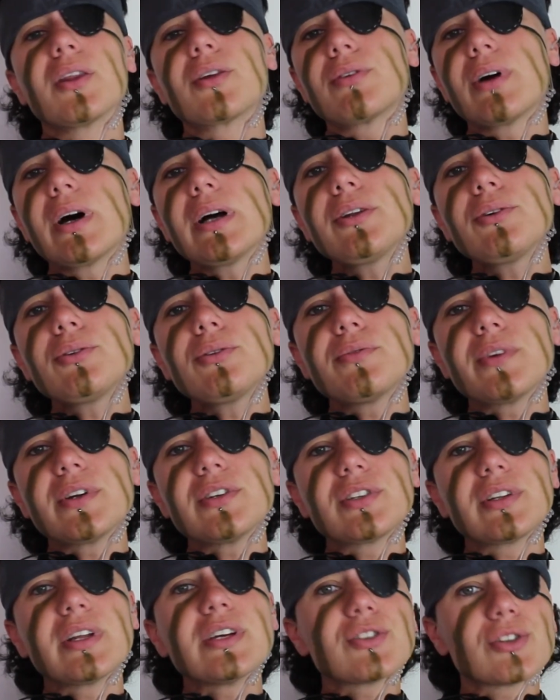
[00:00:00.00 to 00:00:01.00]
There are little
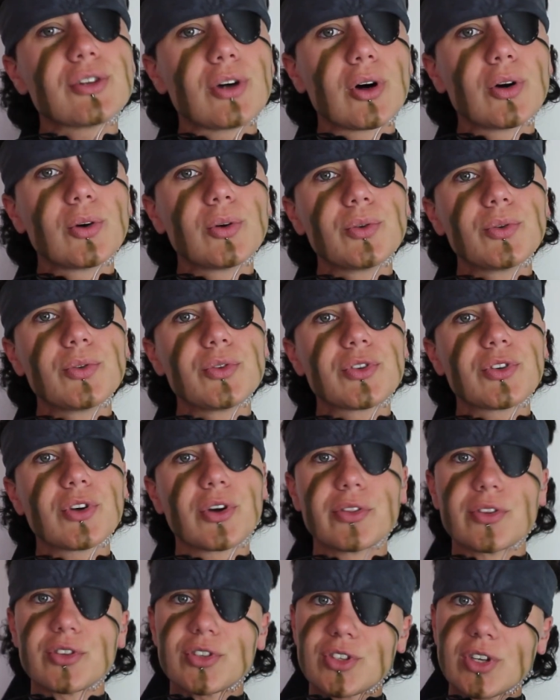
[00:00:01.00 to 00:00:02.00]
ventilation
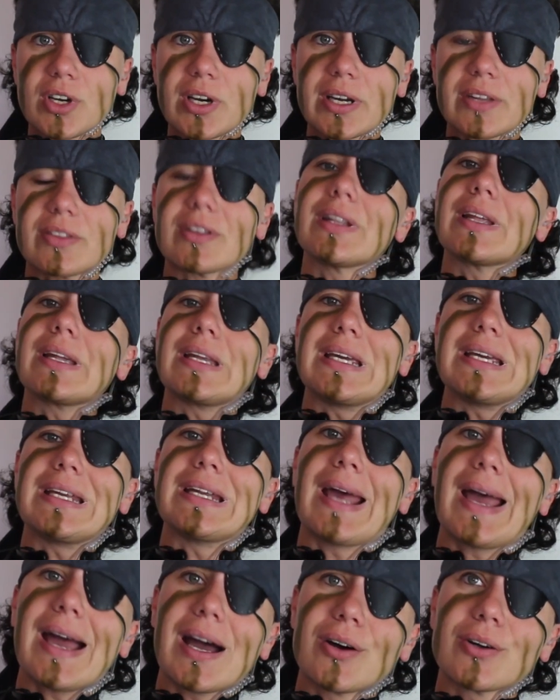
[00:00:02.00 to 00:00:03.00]
holes on the side that let
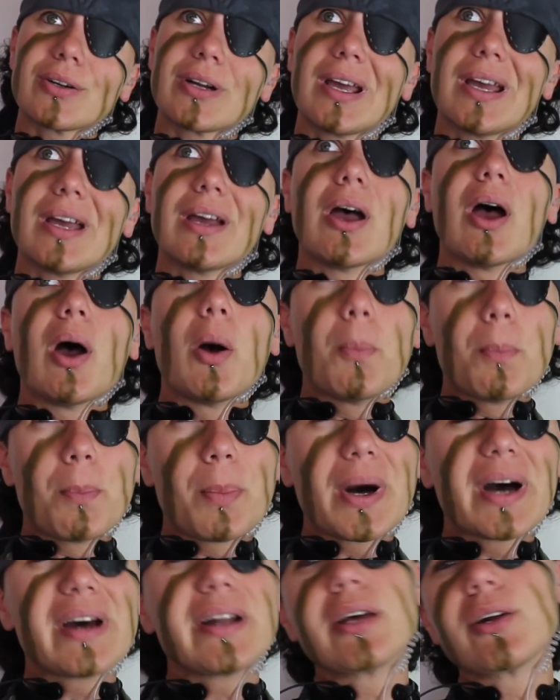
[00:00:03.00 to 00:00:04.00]
heat out,
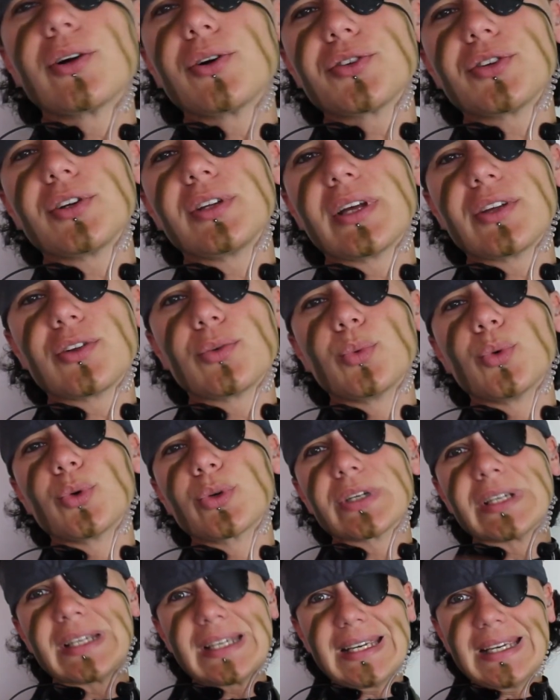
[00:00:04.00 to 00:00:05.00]
but it also lets
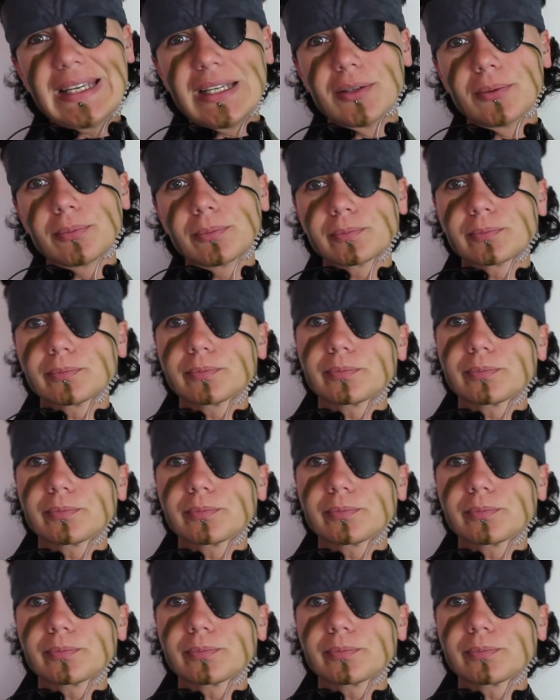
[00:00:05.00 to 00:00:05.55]
water in.